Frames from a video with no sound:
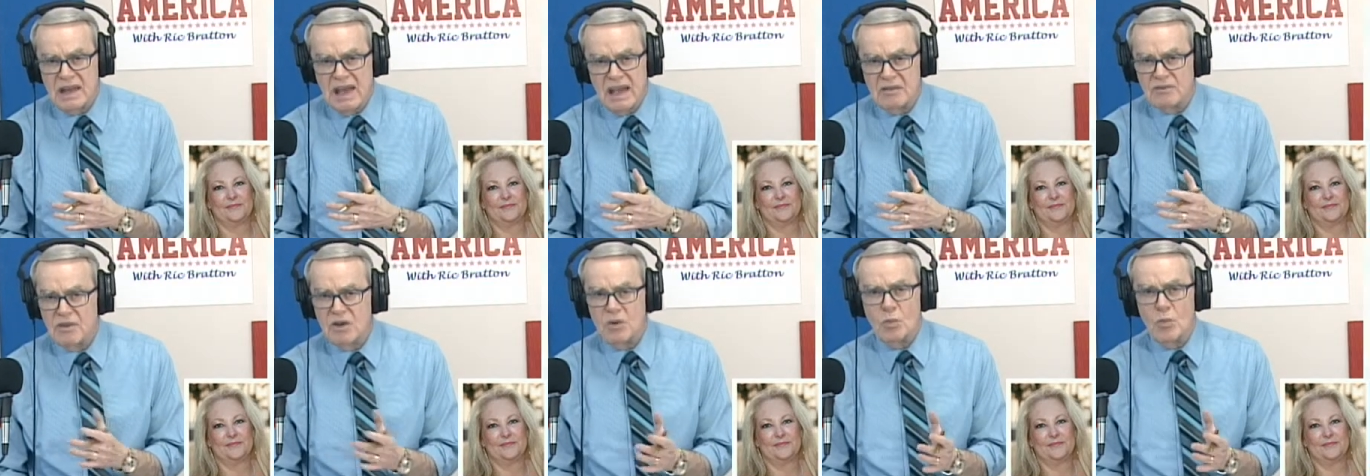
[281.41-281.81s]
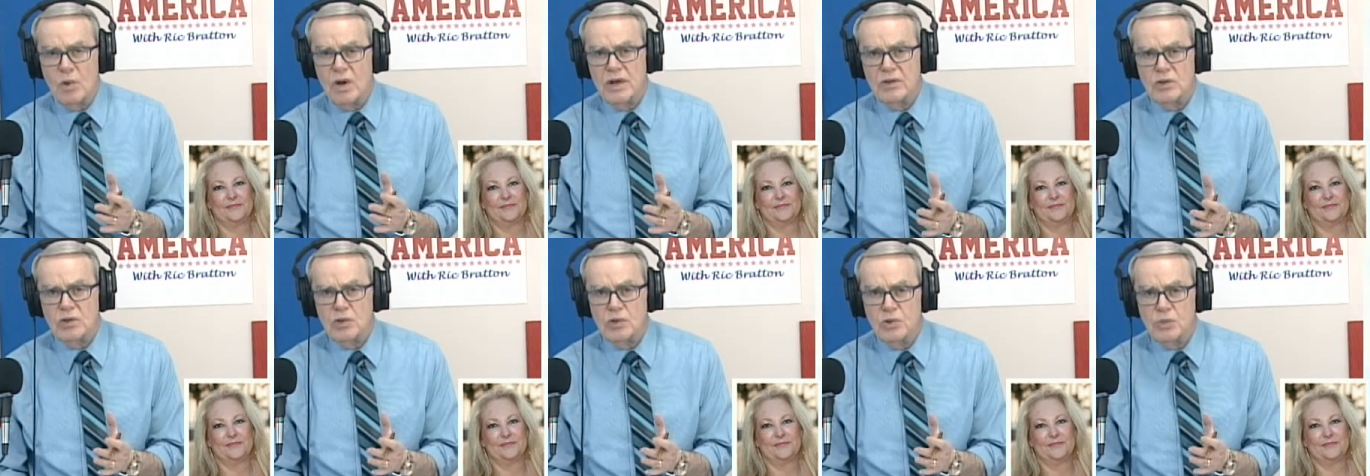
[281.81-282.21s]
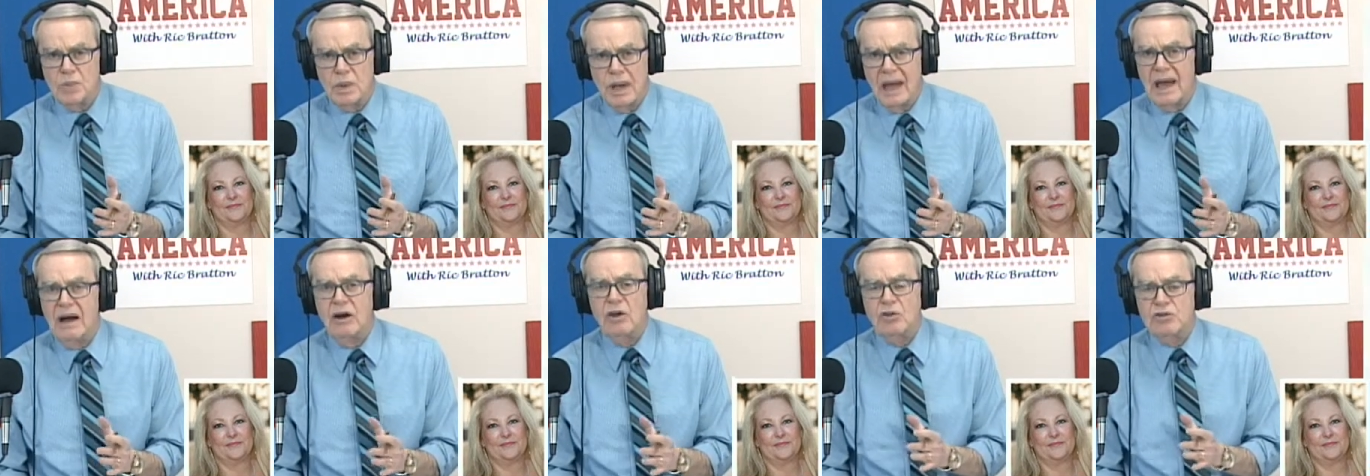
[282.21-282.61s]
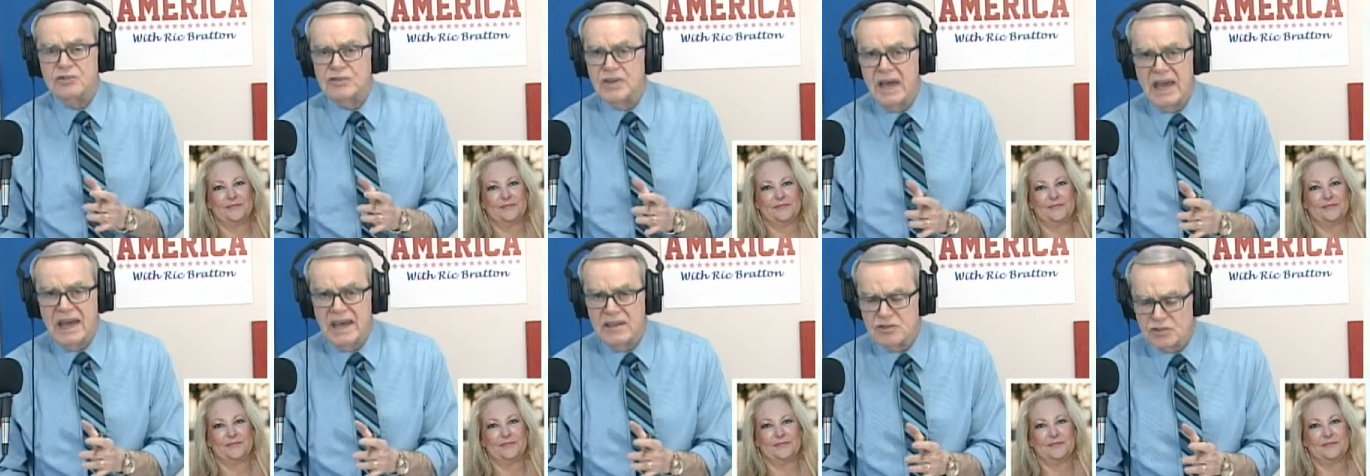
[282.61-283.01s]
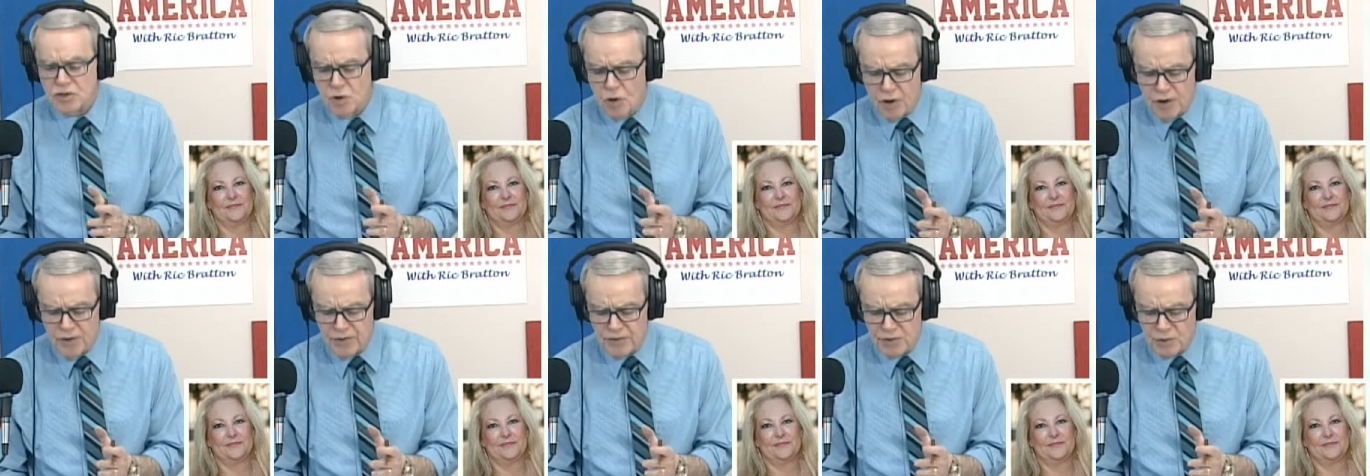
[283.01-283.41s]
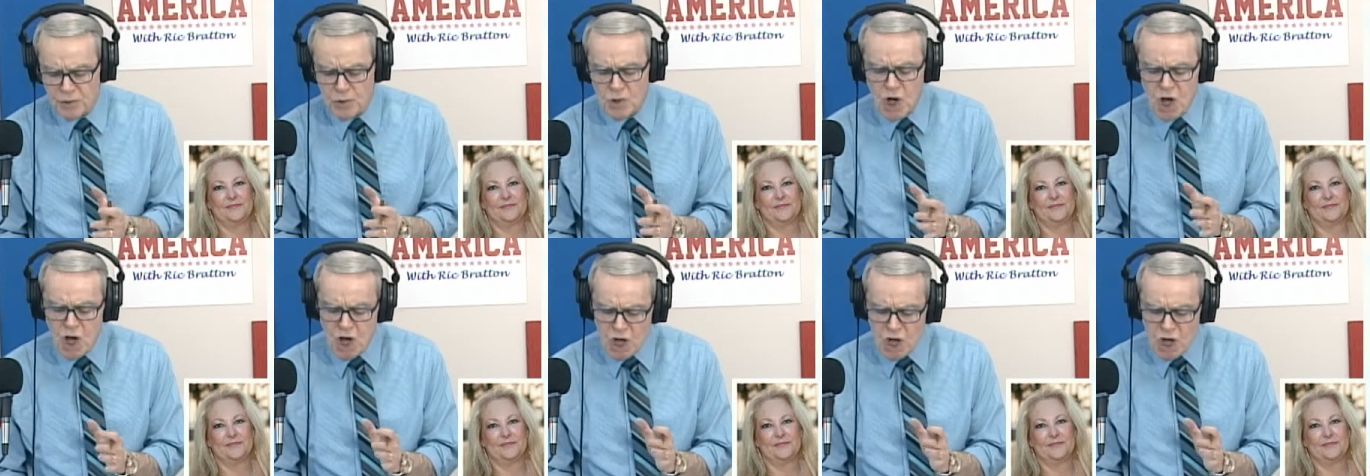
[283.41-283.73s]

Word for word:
Speaker 1: everyone who else has gone through.